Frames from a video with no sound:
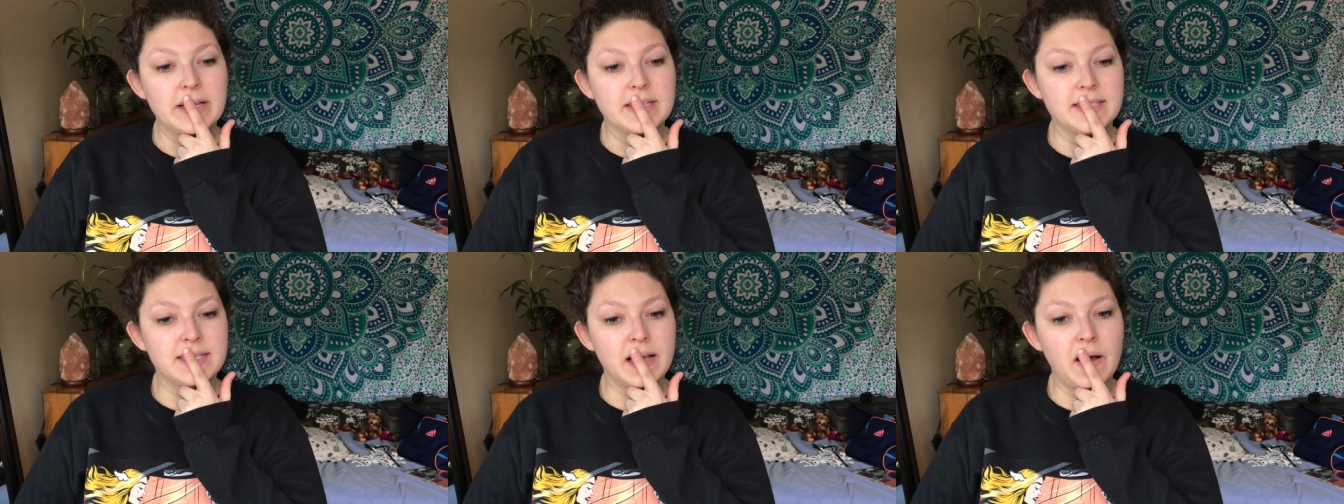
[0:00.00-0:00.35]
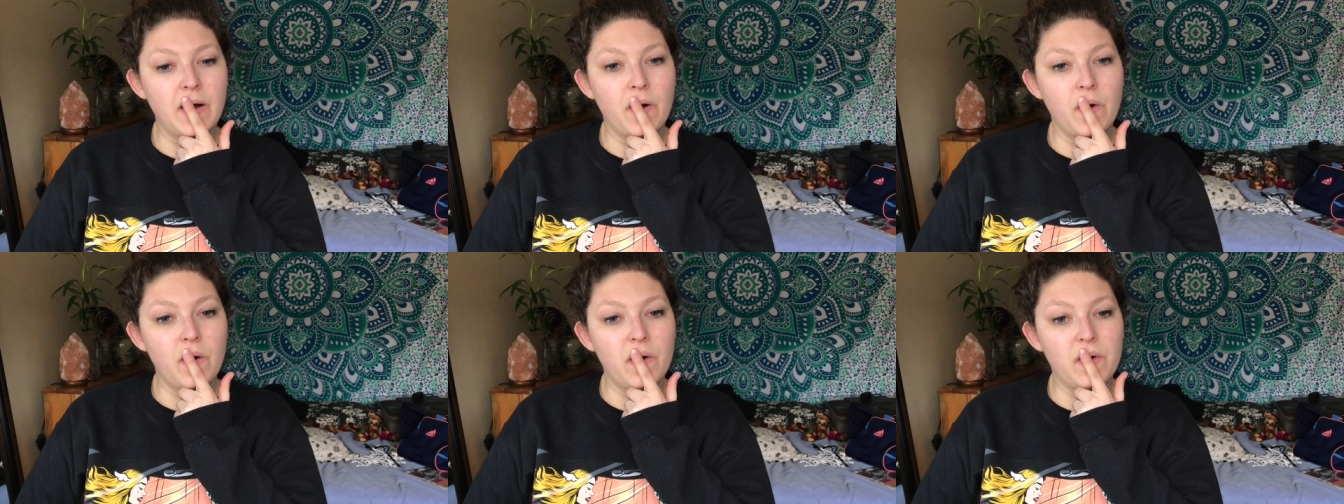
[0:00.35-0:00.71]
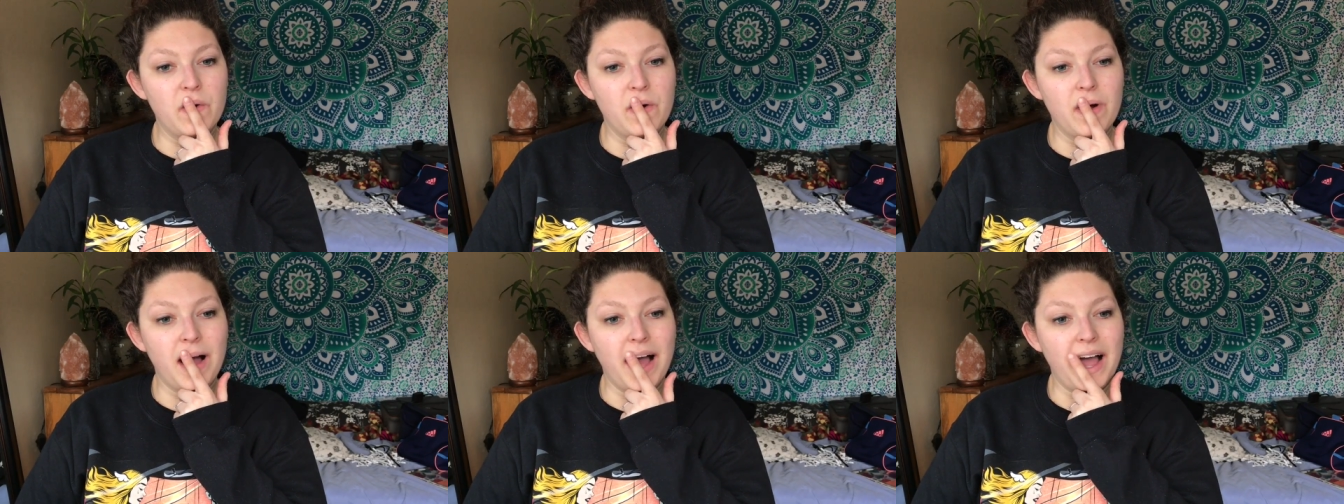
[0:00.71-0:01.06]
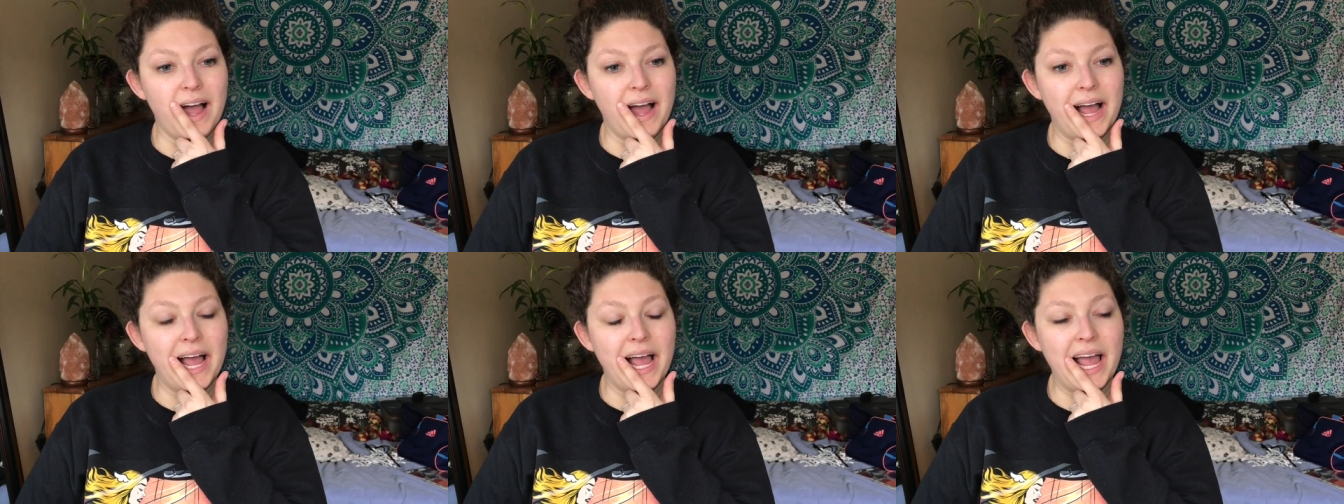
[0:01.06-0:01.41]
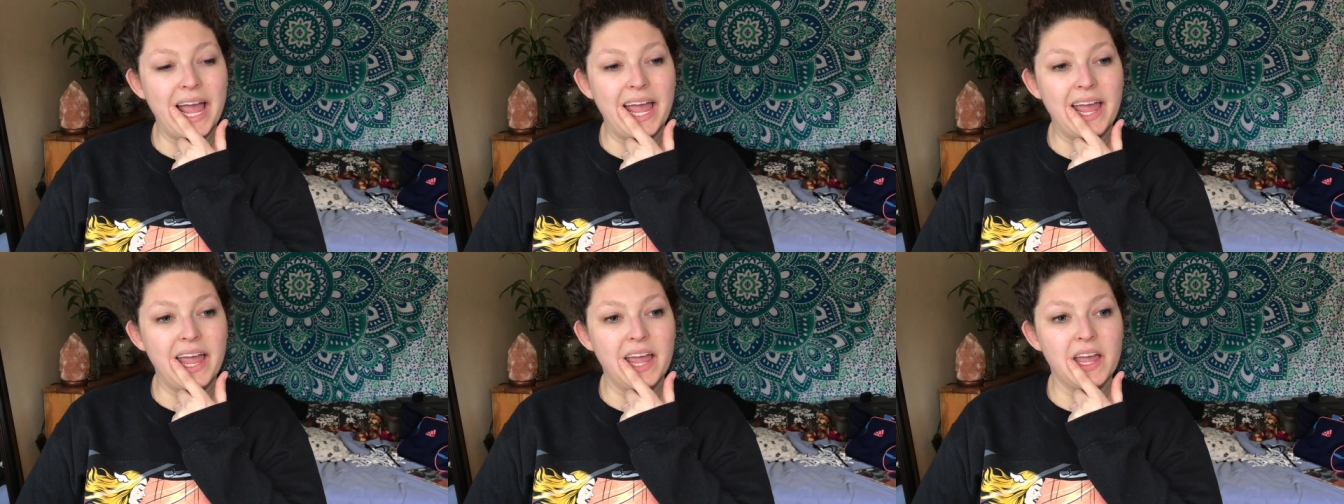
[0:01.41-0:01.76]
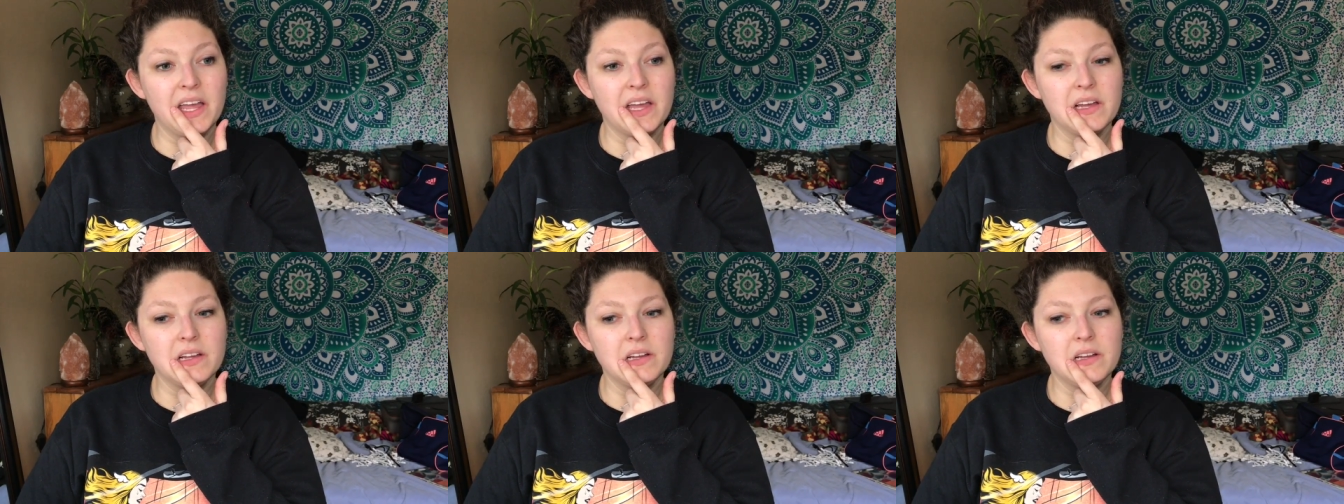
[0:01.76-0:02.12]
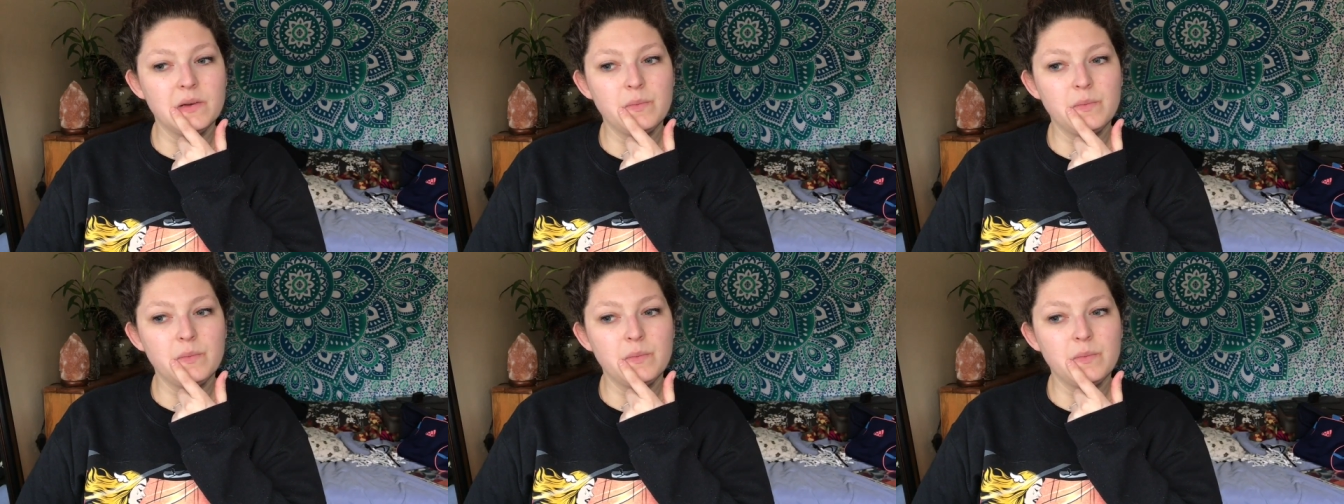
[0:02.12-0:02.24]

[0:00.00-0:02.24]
So I,